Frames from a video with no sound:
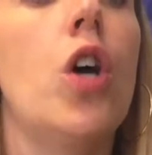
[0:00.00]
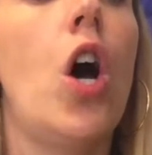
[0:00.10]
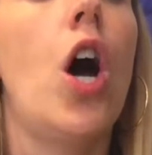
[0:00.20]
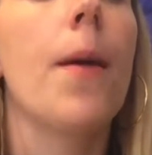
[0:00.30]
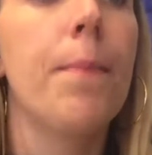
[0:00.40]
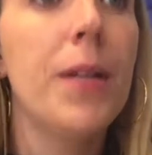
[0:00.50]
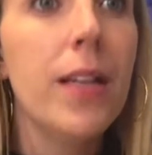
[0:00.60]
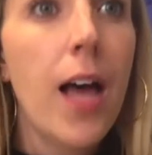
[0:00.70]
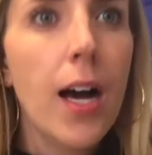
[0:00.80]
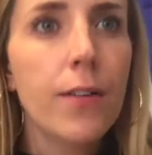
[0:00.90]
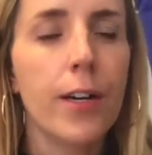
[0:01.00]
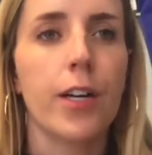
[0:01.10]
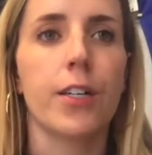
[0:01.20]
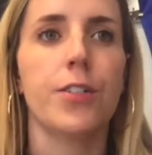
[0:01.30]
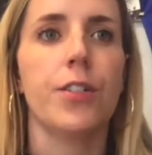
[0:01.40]
Our block
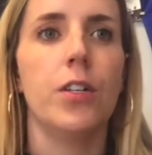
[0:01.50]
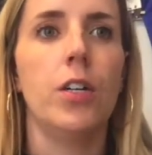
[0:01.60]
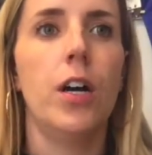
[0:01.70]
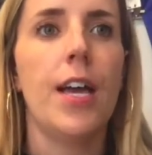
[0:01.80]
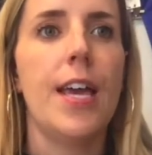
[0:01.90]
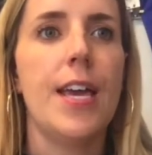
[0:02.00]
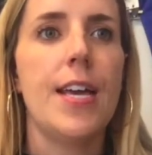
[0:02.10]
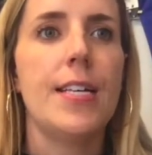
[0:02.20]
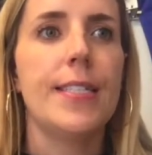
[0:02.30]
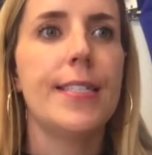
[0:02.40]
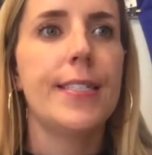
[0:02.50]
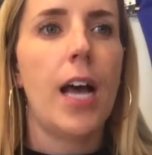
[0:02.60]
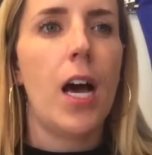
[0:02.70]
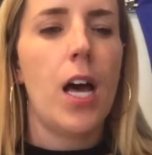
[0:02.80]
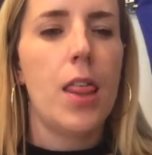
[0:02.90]
rehearsal is
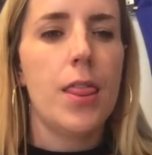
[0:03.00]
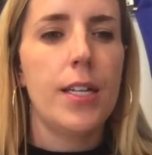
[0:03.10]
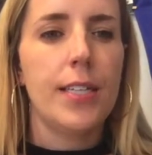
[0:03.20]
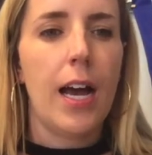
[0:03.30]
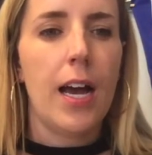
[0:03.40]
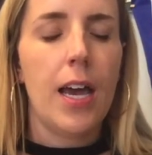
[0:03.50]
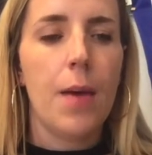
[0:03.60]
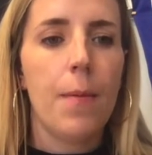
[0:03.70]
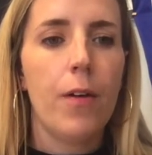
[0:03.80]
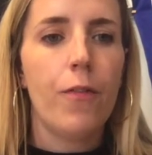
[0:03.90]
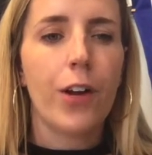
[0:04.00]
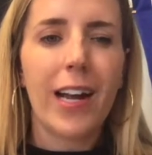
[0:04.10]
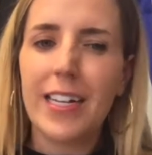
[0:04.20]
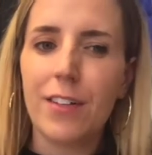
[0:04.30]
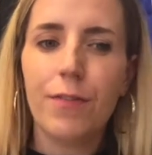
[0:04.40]
the time for
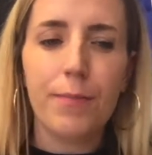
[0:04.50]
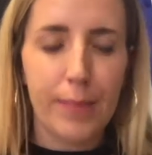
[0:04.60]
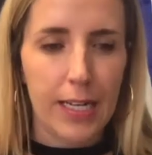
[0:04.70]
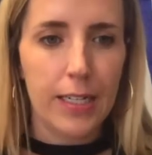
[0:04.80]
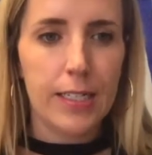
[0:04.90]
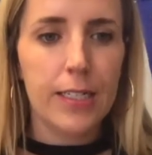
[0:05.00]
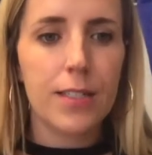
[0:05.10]
kind of maintenance.